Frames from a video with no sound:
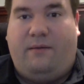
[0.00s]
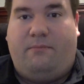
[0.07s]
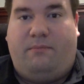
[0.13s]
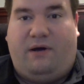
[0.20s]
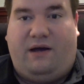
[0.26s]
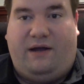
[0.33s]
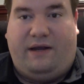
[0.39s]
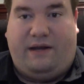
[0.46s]

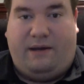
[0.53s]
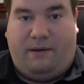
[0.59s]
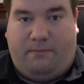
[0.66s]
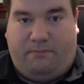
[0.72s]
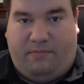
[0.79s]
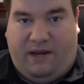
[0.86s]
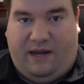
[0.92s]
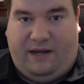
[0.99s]
by
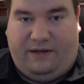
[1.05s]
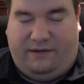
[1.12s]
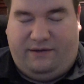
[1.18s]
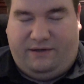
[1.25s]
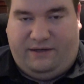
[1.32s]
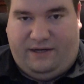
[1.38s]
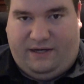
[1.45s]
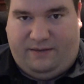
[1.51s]
Panda
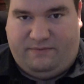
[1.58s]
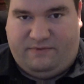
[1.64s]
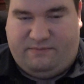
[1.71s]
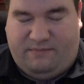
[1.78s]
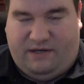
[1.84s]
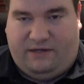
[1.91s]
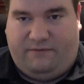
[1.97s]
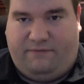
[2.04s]
Games
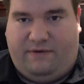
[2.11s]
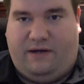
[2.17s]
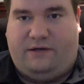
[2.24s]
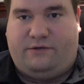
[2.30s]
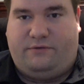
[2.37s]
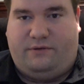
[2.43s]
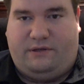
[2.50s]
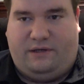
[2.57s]

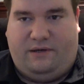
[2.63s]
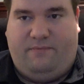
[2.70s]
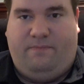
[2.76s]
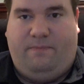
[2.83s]
Manufacturing.